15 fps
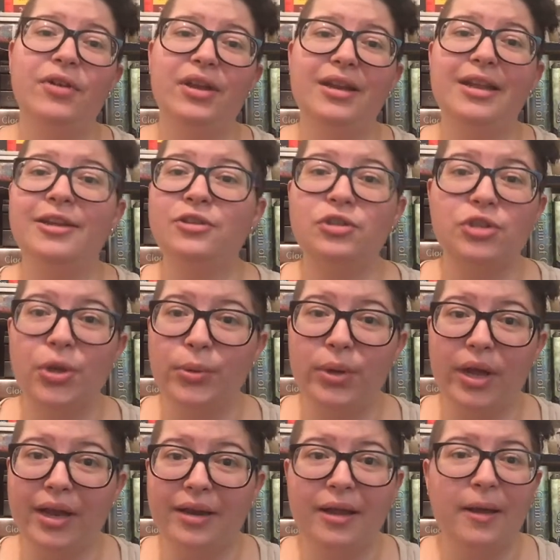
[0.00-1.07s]
It's so
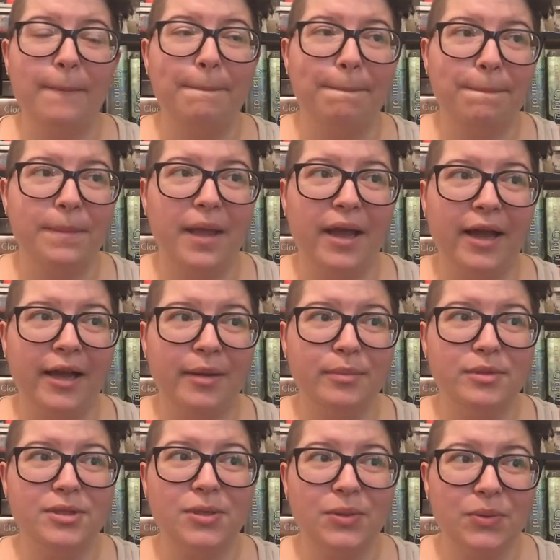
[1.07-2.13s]
good.
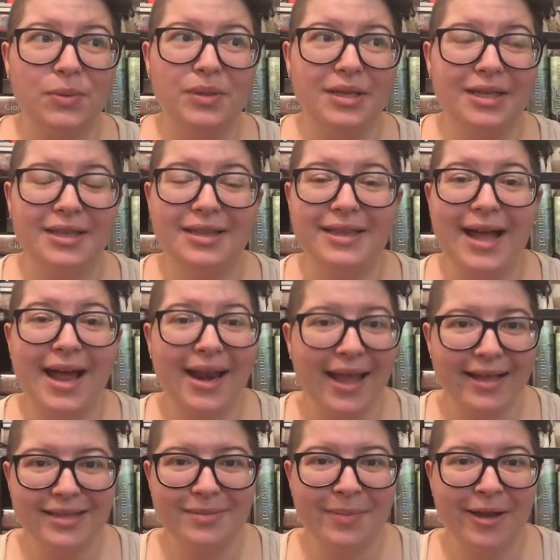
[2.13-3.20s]
So that
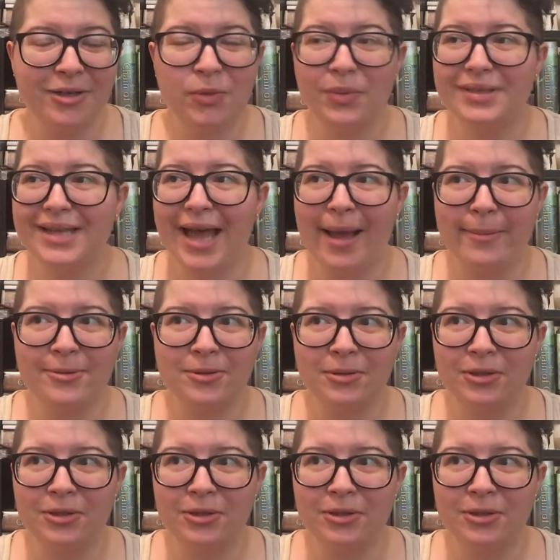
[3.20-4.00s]
aspect was absolutely